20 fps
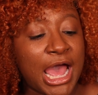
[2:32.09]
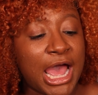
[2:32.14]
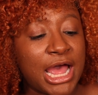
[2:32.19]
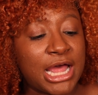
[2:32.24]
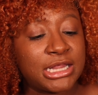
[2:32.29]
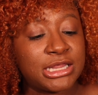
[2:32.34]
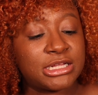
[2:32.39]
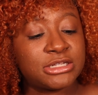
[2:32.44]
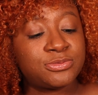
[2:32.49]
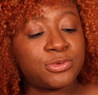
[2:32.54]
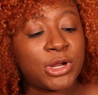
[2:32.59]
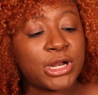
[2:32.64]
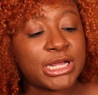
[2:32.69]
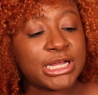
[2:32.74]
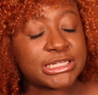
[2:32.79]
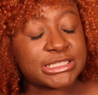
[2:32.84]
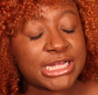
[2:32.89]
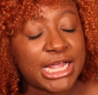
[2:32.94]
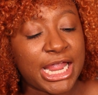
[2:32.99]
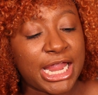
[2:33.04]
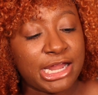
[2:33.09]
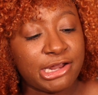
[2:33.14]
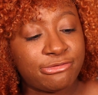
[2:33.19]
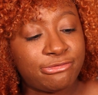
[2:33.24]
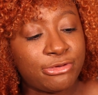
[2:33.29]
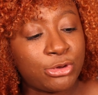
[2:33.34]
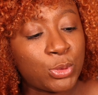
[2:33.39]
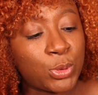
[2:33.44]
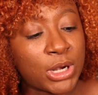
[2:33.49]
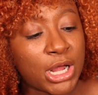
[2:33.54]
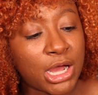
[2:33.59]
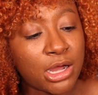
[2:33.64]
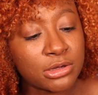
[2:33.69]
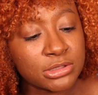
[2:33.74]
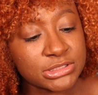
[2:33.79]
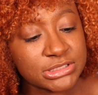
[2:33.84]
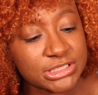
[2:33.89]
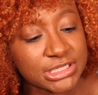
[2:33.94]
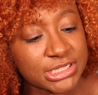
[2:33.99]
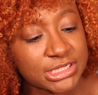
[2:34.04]
and this product is 8 fluid
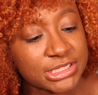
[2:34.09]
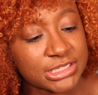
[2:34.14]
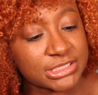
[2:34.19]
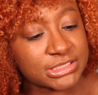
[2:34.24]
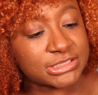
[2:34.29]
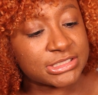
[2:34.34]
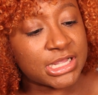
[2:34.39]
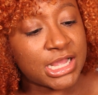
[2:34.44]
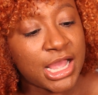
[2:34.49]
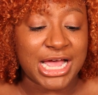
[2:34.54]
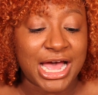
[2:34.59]
ounces.